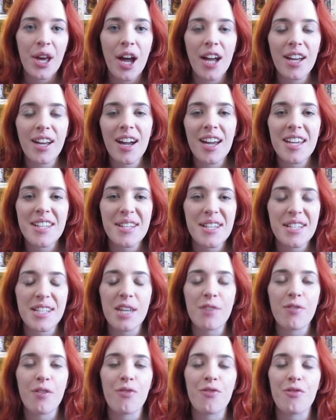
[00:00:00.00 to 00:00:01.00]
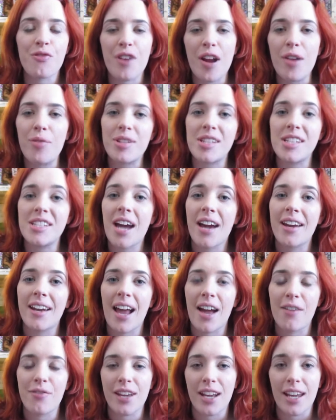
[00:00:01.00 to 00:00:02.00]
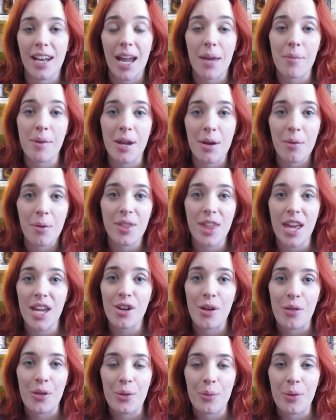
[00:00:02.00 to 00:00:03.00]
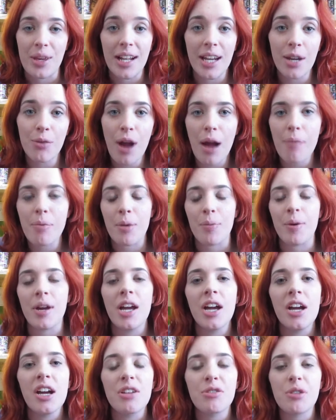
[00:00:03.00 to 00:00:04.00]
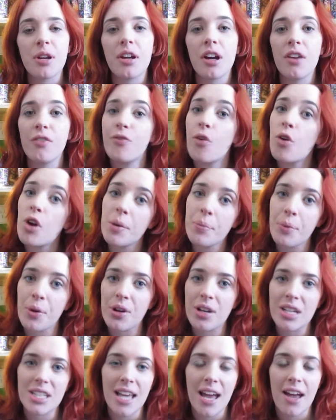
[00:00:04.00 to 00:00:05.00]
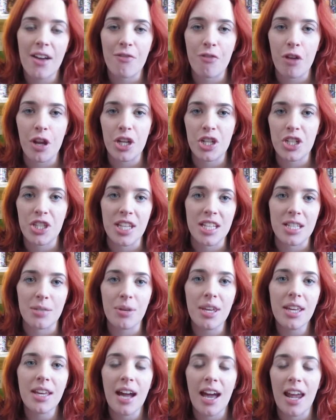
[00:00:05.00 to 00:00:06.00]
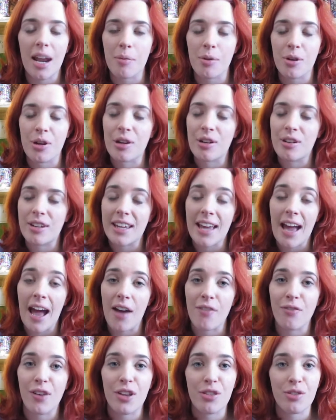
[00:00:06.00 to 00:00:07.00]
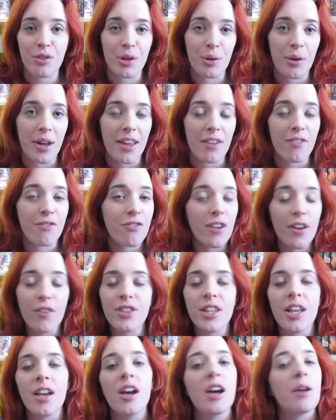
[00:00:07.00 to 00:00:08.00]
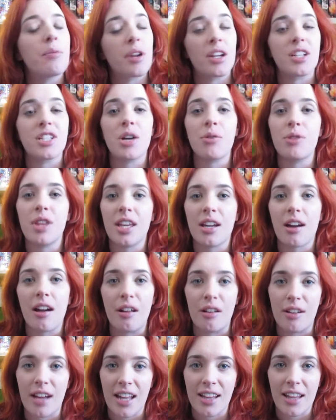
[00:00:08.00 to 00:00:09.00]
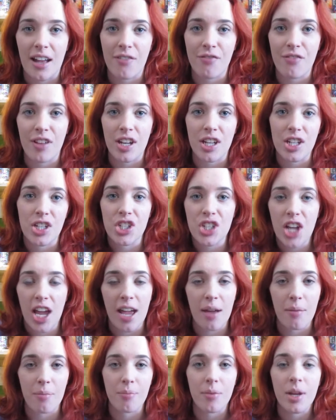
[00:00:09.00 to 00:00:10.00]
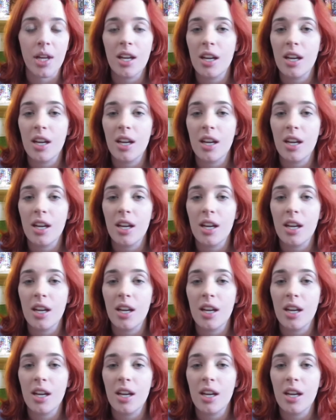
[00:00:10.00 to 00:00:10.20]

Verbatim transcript: Hi guys, it is Aoife from Fred Weasley Died Laughing and I'm here with another weekly wrap up. So I got four books uh, finished this week and I'm currently halfway through a fifth, but I don't think I'll get that finished um,